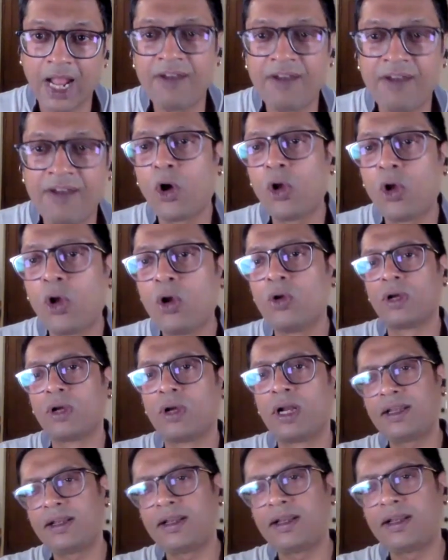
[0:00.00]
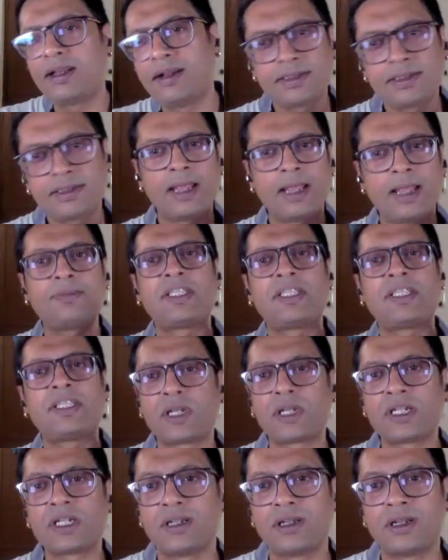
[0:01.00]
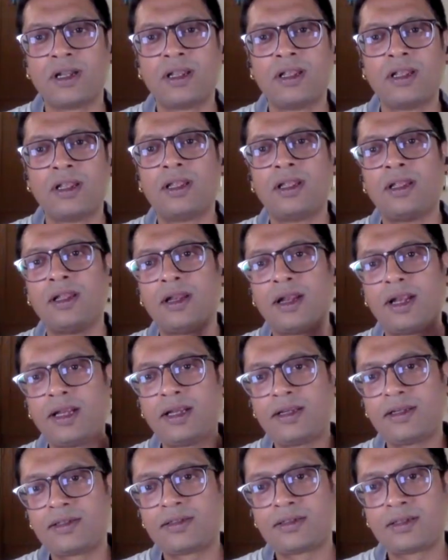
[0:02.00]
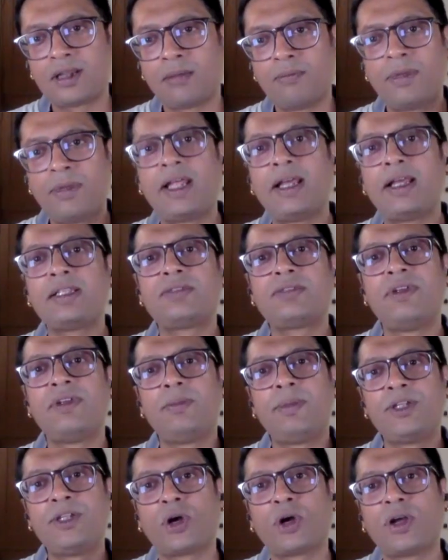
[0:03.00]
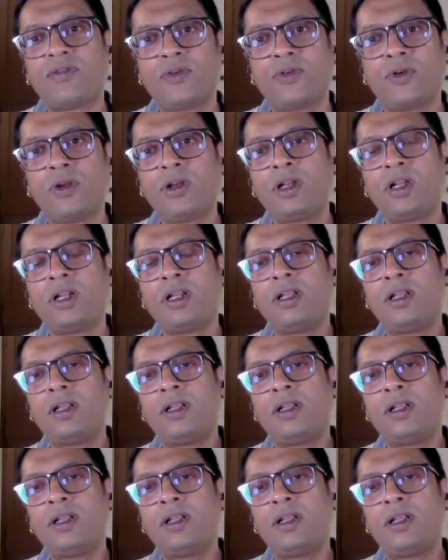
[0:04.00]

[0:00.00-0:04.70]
And we all know, right? In the same situation, right? Some days we'll be joyful